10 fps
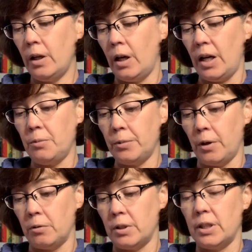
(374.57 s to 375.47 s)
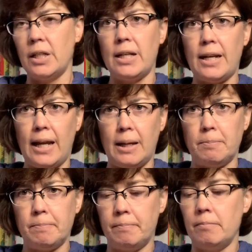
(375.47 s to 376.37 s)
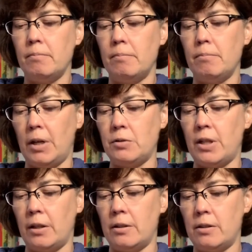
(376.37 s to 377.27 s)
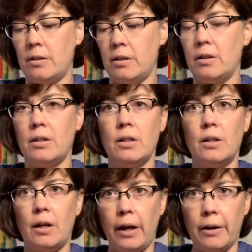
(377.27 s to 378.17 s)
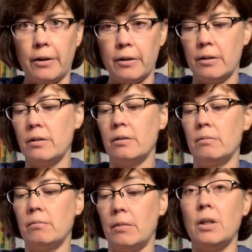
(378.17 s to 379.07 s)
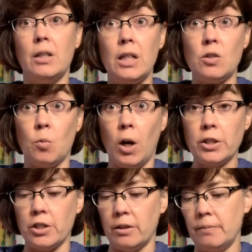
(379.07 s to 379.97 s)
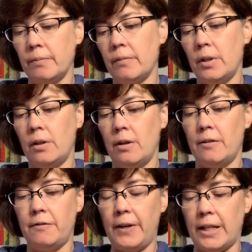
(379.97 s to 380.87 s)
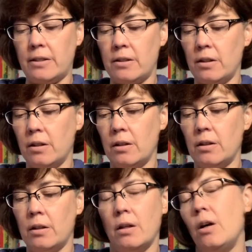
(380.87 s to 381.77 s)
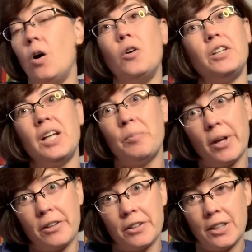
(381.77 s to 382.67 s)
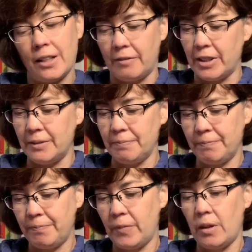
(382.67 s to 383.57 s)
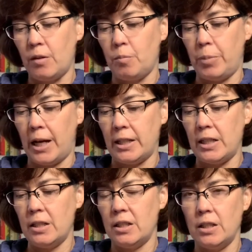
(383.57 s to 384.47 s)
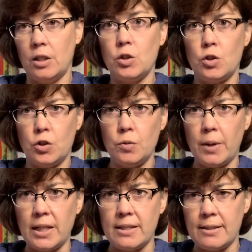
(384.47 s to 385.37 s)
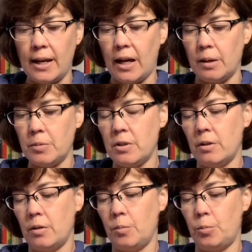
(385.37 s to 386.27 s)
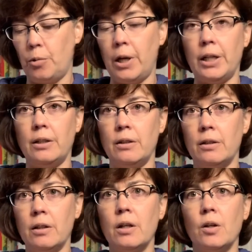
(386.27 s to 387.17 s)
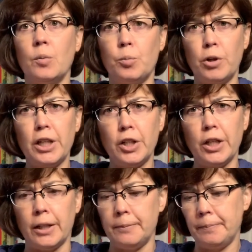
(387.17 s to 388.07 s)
I wrote name, Mouse Ellis. Hair, needs washing. Face, only a mother could love it. Body, too many scabs. Brain, pretty good.